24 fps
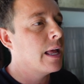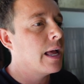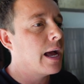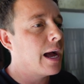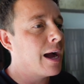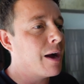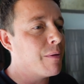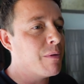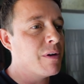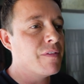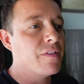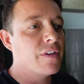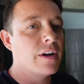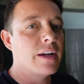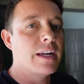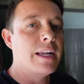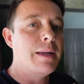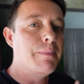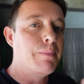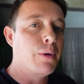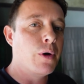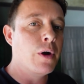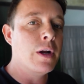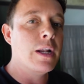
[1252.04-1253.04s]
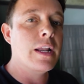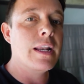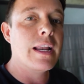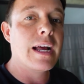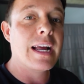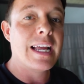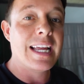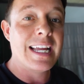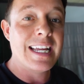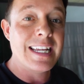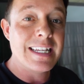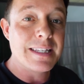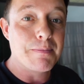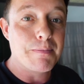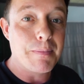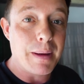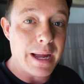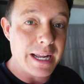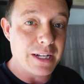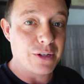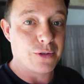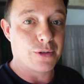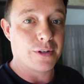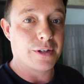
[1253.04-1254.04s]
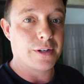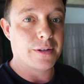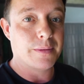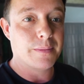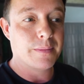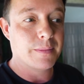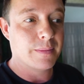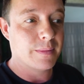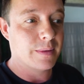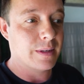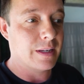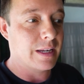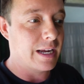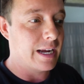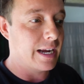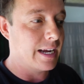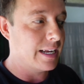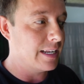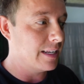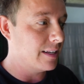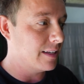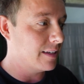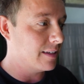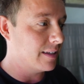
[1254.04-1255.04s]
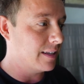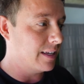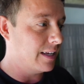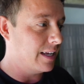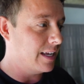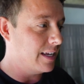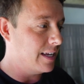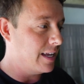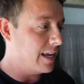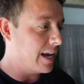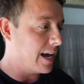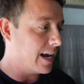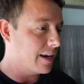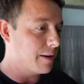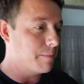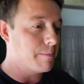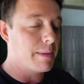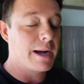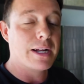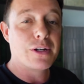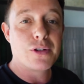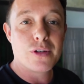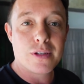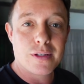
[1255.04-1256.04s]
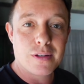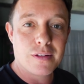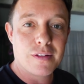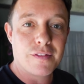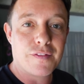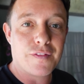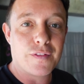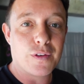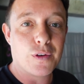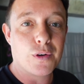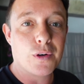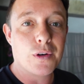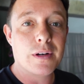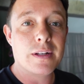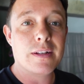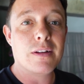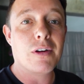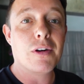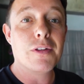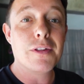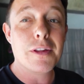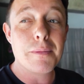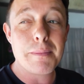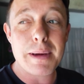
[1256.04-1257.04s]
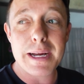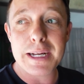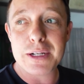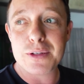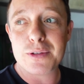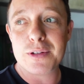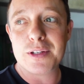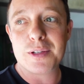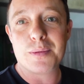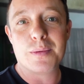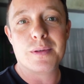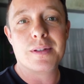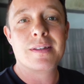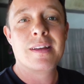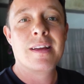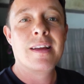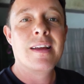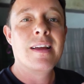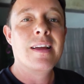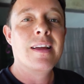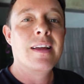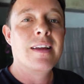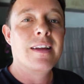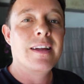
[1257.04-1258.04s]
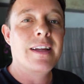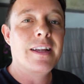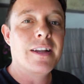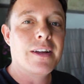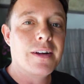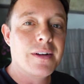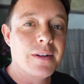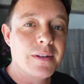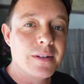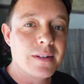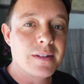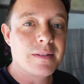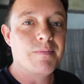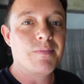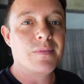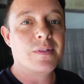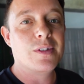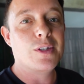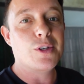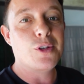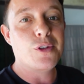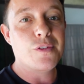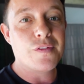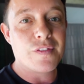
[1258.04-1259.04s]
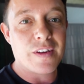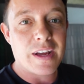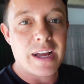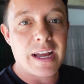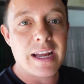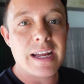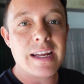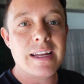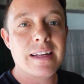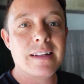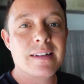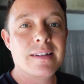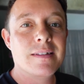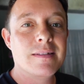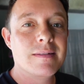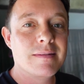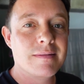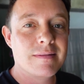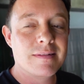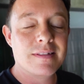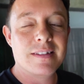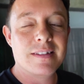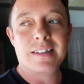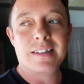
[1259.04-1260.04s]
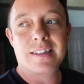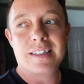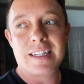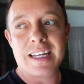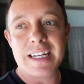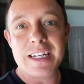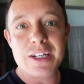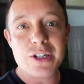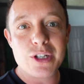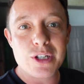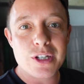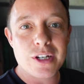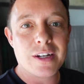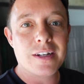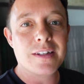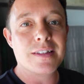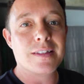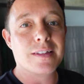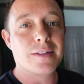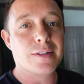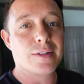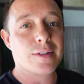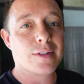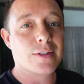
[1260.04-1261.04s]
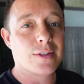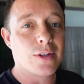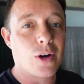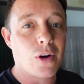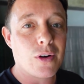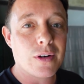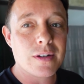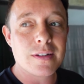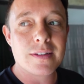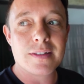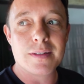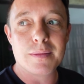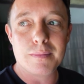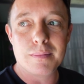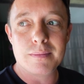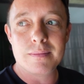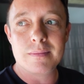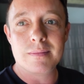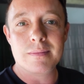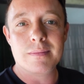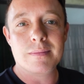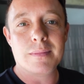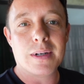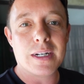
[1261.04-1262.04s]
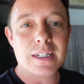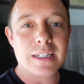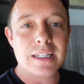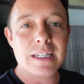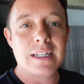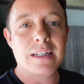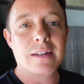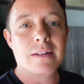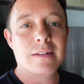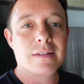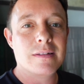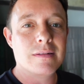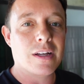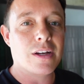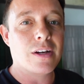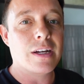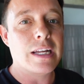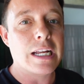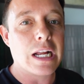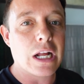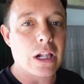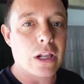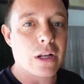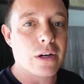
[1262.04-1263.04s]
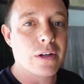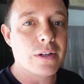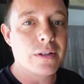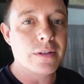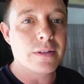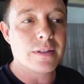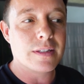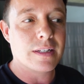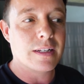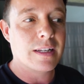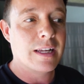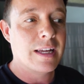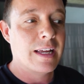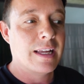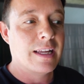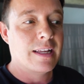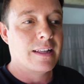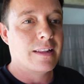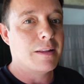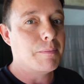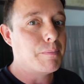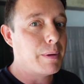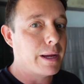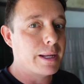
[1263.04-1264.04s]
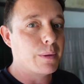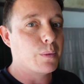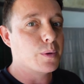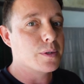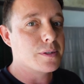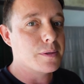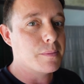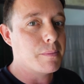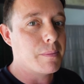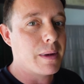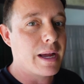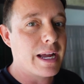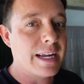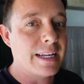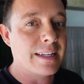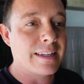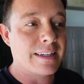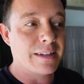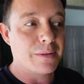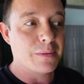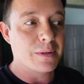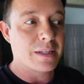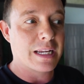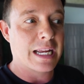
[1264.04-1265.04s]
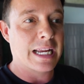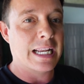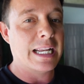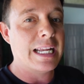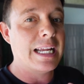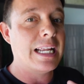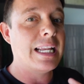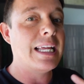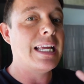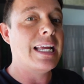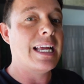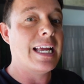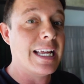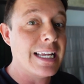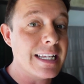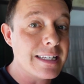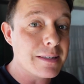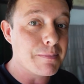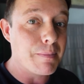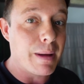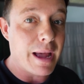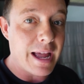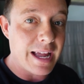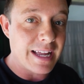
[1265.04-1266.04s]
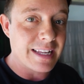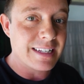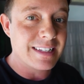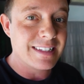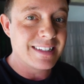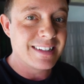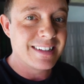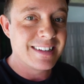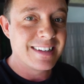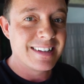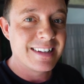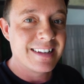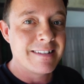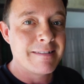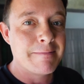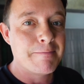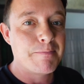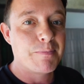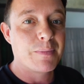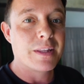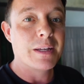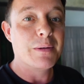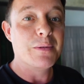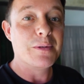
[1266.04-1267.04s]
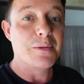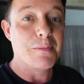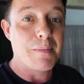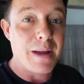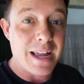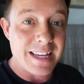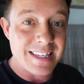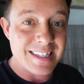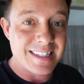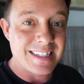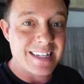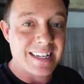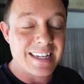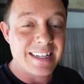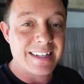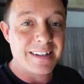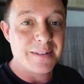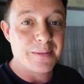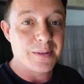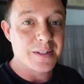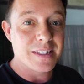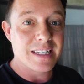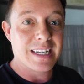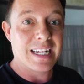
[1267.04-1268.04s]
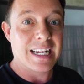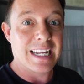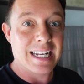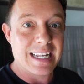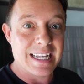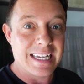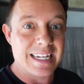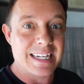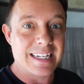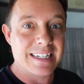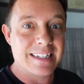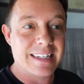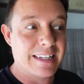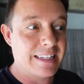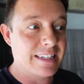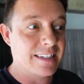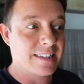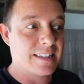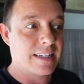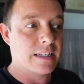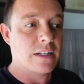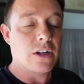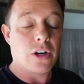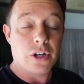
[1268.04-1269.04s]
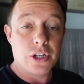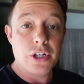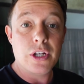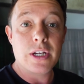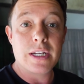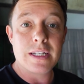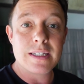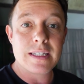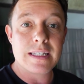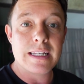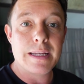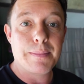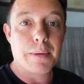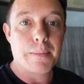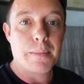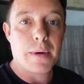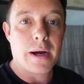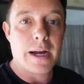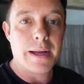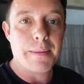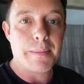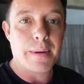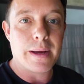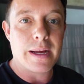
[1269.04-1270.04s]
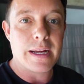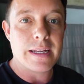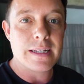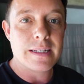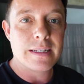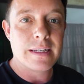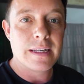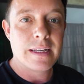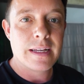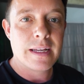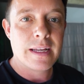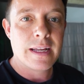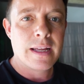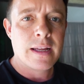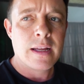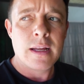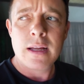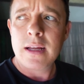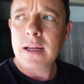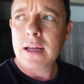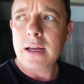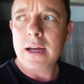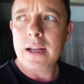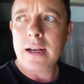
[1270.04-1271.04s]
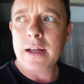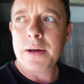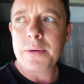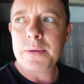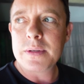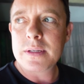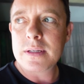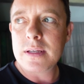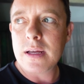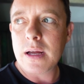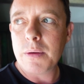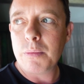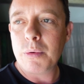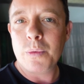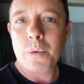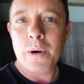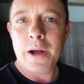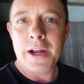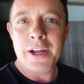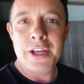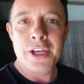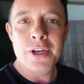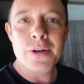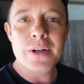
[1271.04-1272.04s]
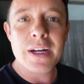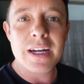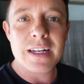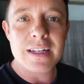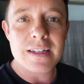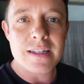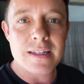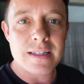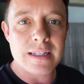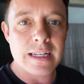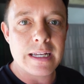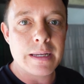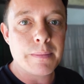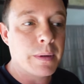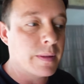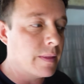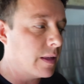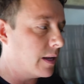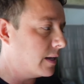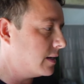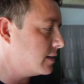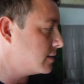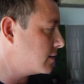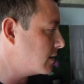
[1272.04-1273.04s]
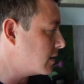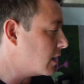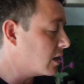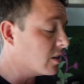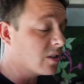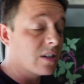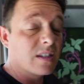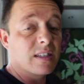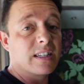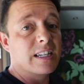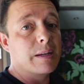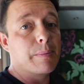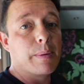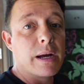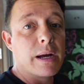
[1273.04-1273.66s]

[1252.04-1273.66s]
However, he pointed at his bedroom, and he had a mattress on the floor, and on the mattress was, you know, duvet and t-shirts and socks and muddy, dirty clothes, and the bed wasn't made, and it was clearly his bed. It was messy and it wasn't clean, and he said, "Oh, you can sleep in my bed." And I was like, "Well, where are you gonna sleep?" And then he said, "I'll just sleep